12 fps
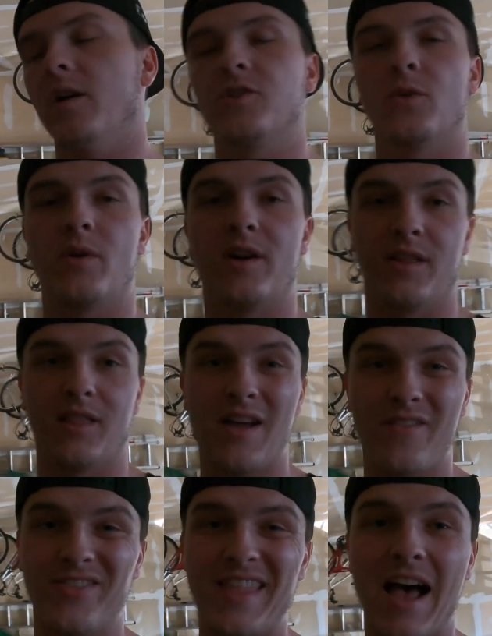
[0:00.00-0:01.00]
So we're at
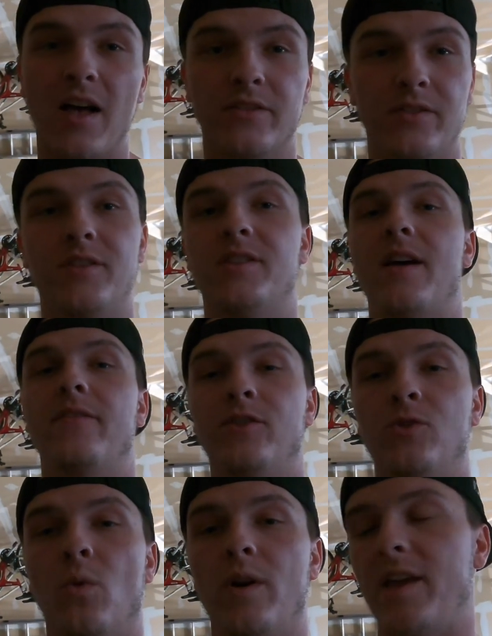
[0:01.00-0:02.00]

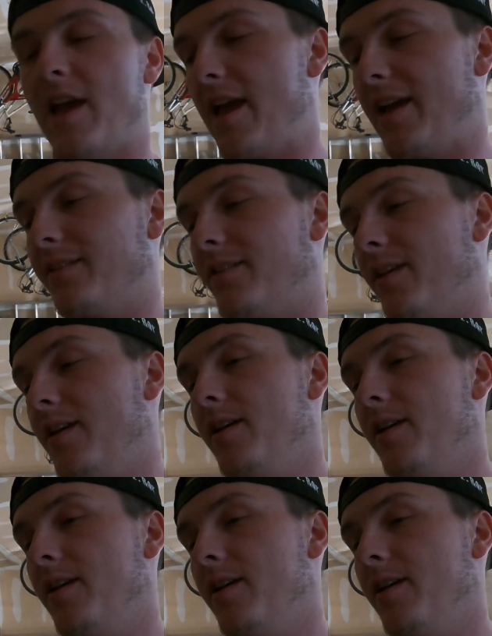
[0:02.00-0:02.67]
11,728